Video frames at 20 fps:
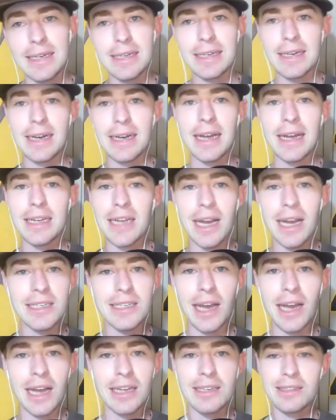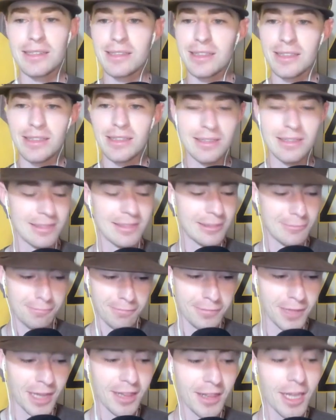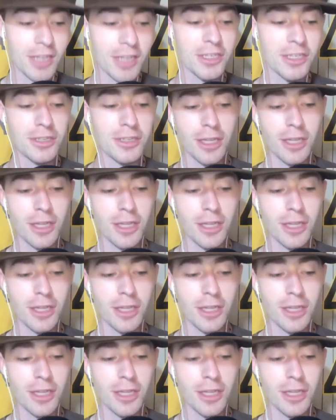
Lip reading: Let's